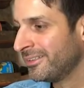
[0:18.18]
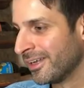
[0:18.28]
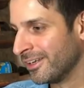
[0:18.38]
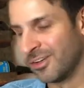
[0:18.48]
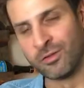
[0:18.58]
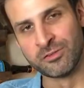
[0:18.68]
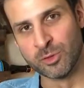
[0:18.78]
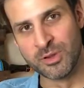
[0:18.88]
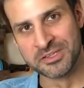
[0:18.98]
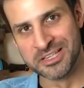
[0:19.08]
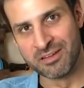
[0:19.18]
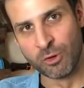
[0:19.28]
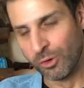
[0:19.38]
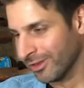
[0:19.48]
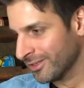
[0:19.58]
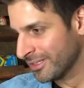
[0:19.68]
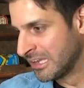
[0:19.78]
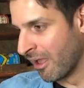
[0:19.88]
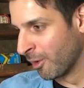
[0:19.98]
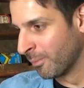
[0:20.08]
and he knows you're about to have a really good
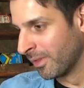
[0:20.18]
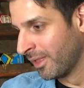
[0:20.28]
time.